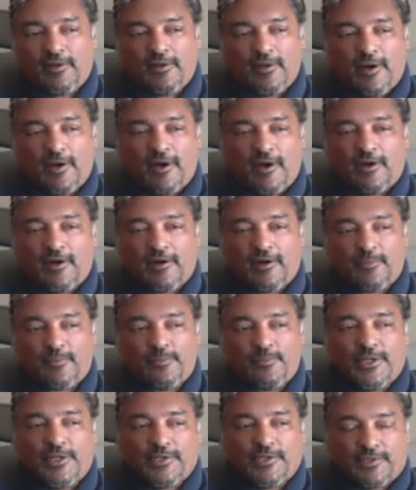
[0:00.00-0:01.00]
our
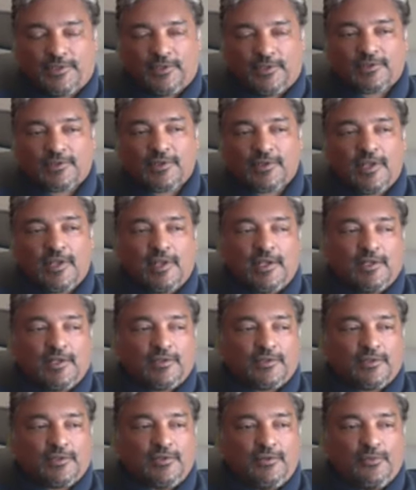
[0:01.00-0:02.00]
business
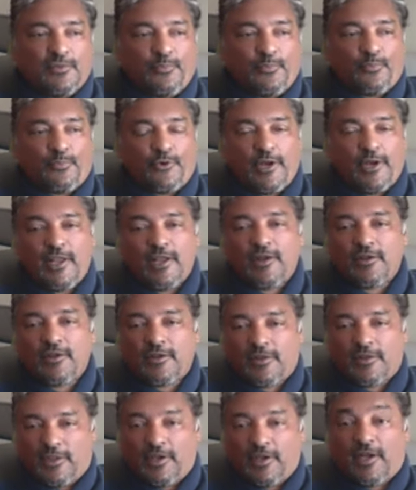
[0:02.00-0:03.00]
to bring
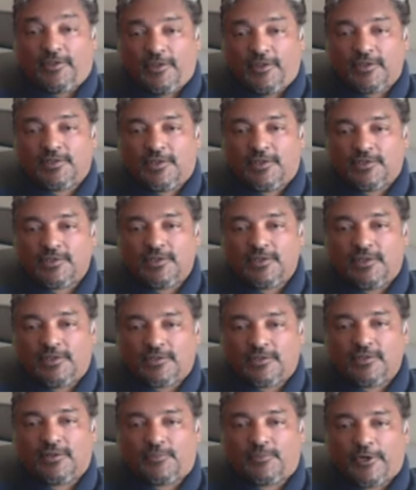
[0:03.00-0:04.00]
the authenticity
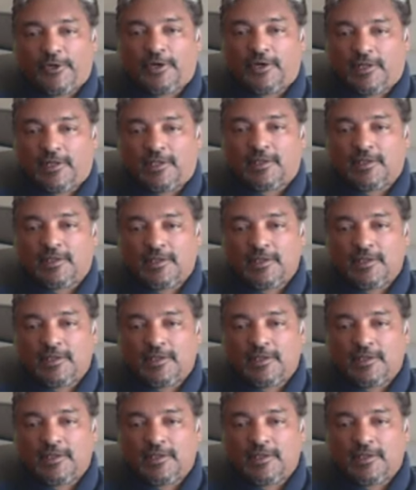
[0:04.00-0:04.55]
to the party.